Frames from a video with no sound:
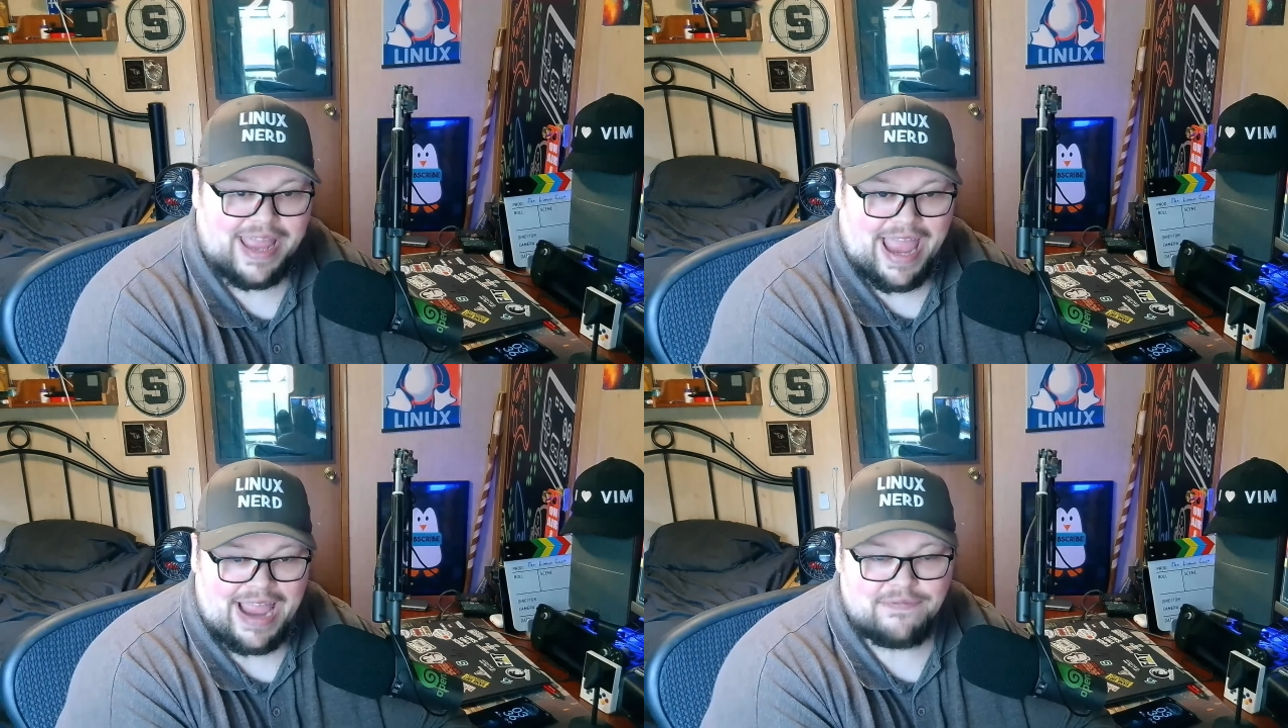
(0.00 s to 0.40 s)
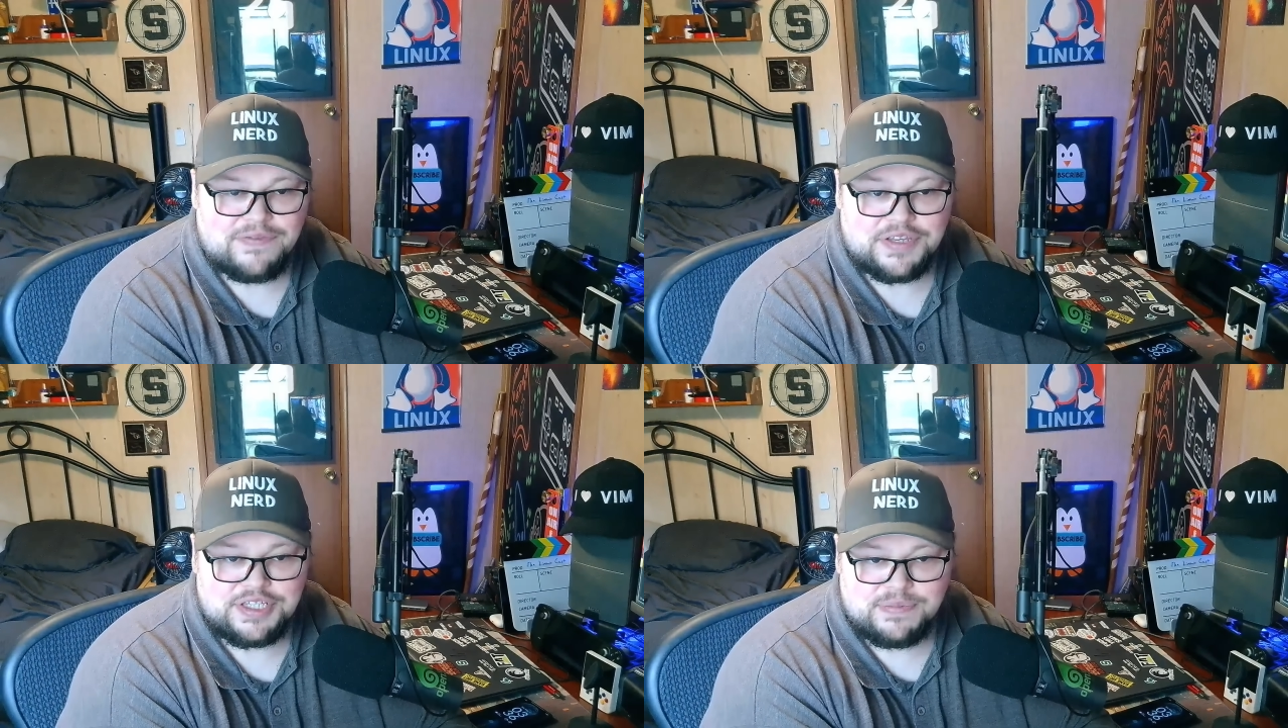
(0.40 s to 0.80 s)
have
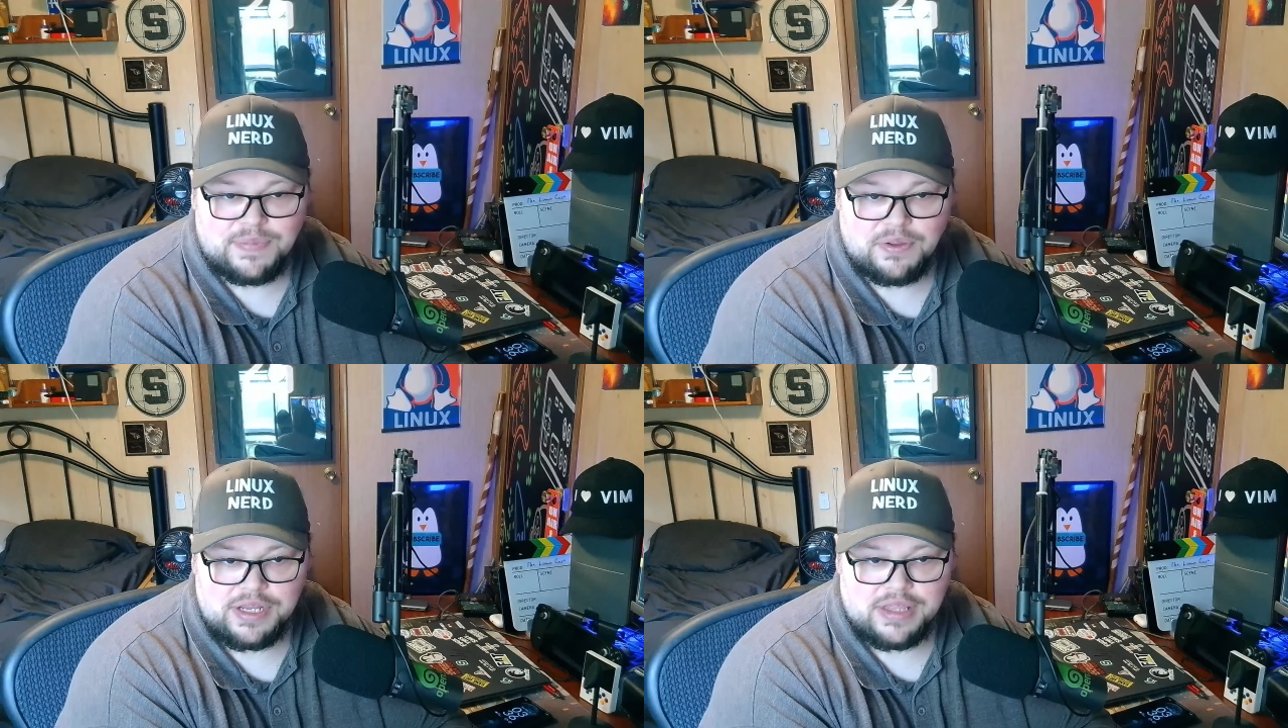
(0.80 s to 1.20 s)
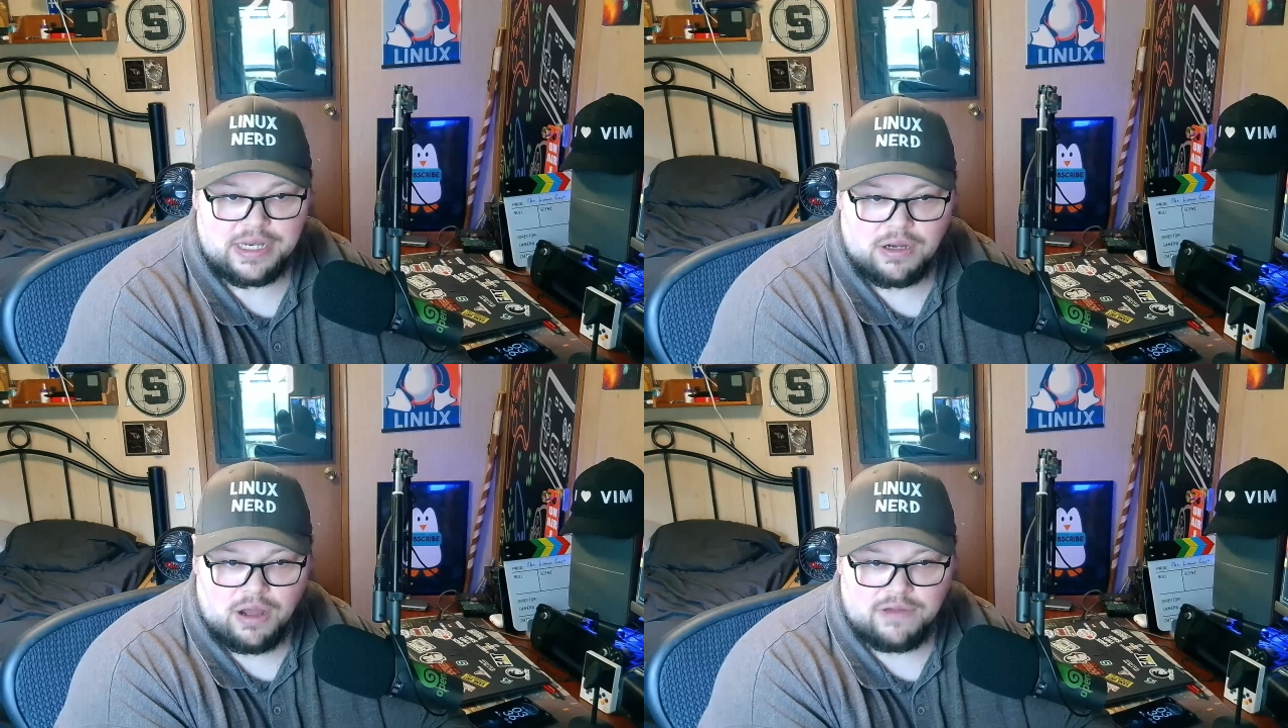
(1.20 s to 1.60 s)
the stability that
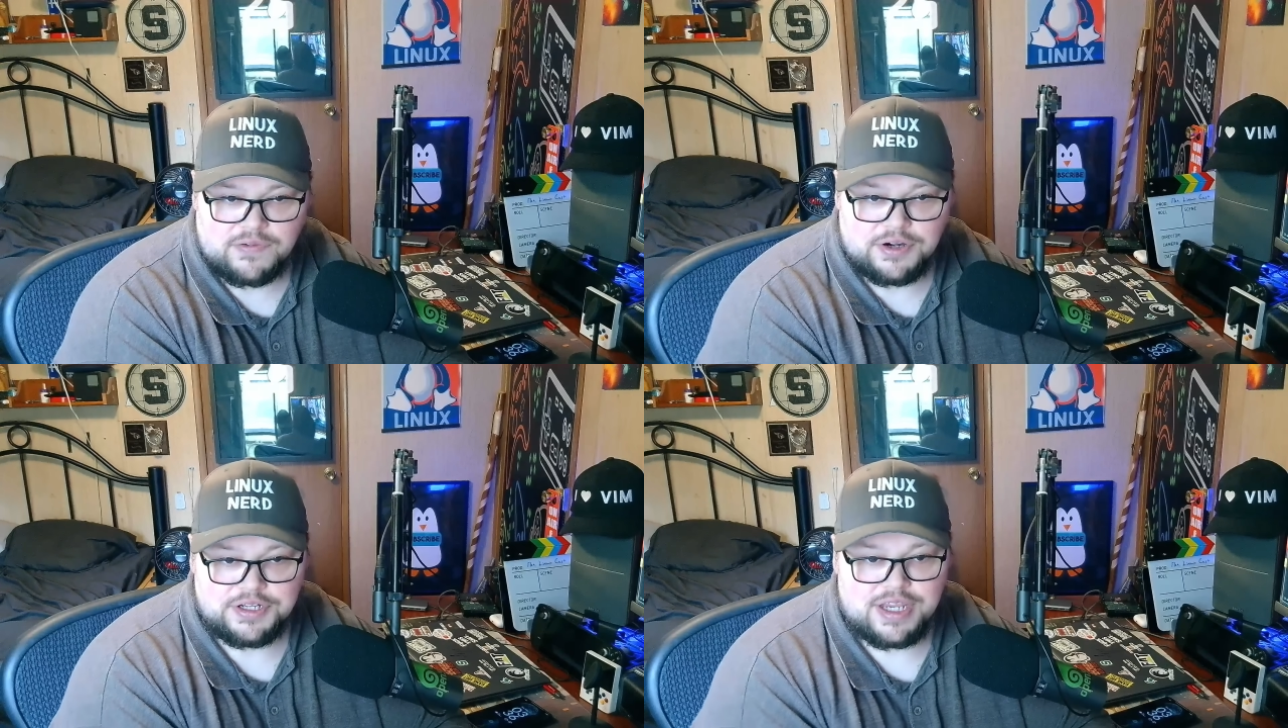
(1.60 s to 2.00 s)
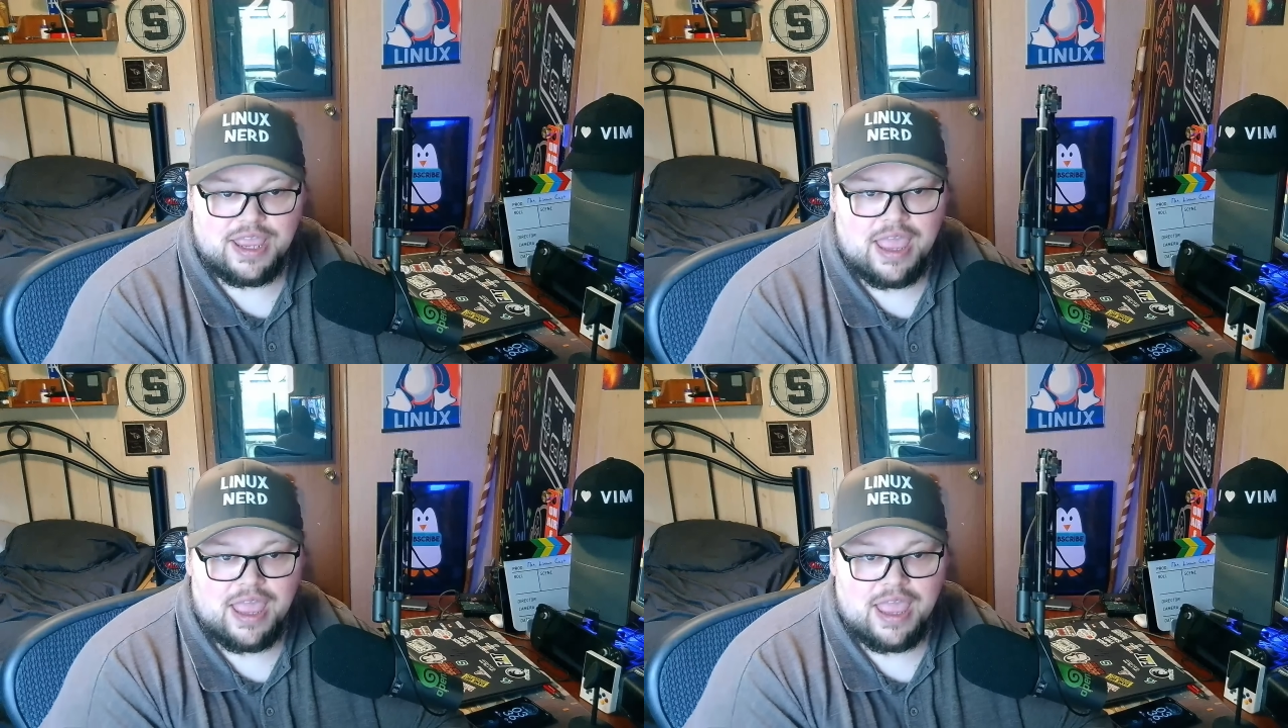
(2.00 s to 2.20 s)
it offers,